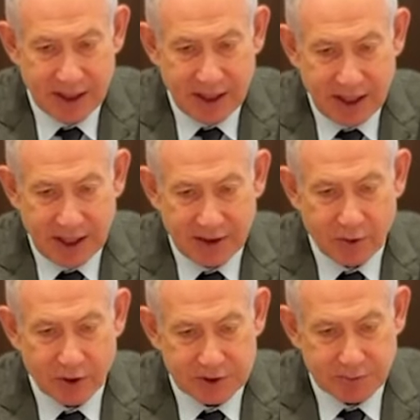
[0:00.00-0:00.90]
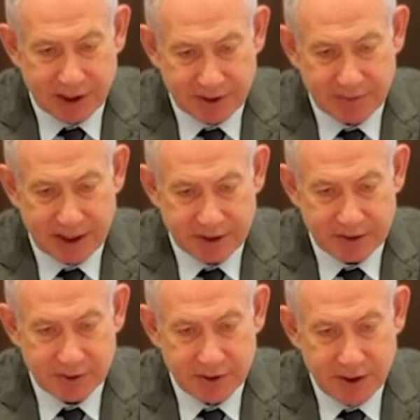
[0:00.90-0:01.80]
Israeli Prime Minister's
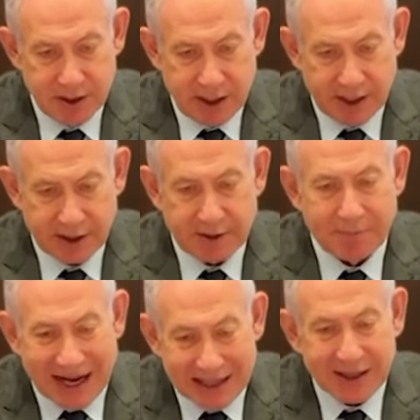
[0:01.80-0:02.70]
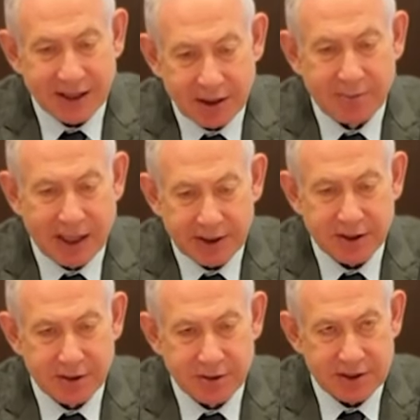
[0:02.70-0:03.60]
office said he spoke with the heads of
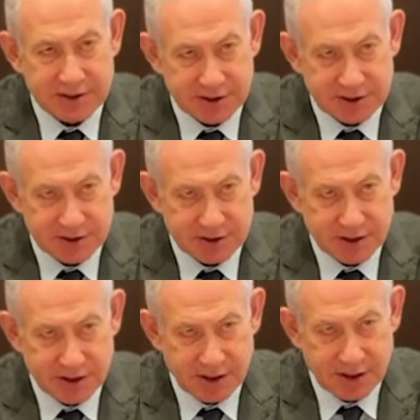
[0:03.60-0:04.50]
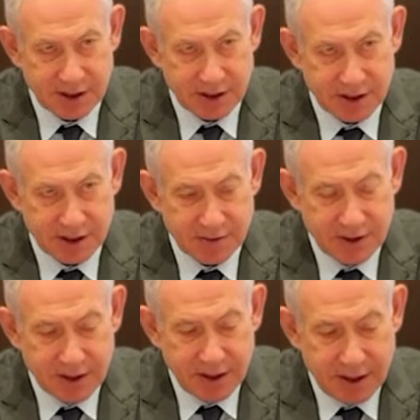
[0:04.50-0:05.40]
Israeli intelligence agencies and
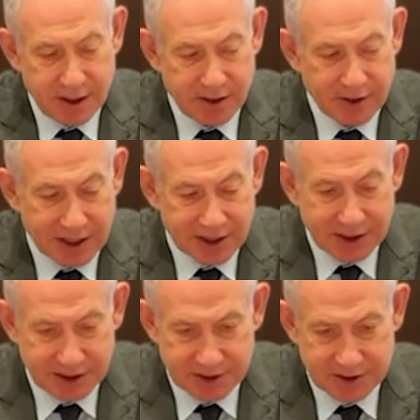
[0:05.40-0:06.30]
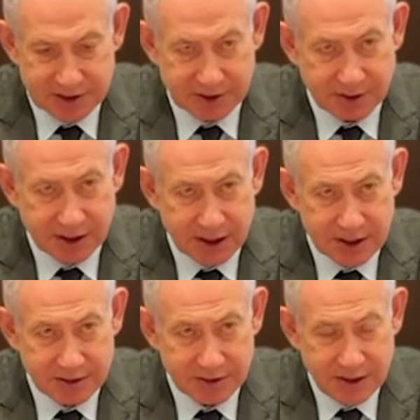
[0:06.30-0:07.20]
approved the proposal with a
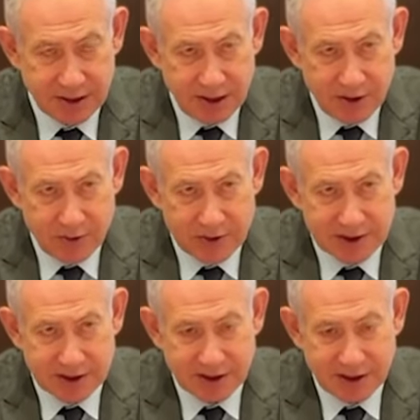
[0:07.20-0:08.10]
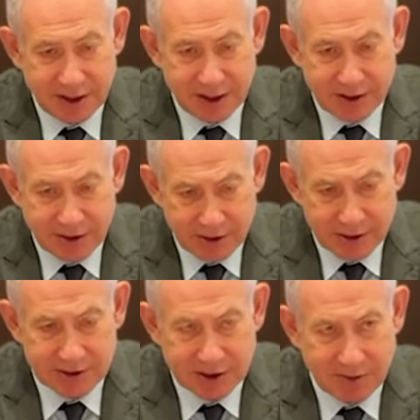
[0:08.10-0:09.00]
mandate to push forward with
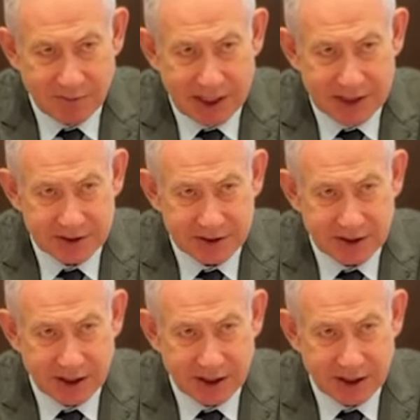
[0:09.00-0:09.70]
negotiations.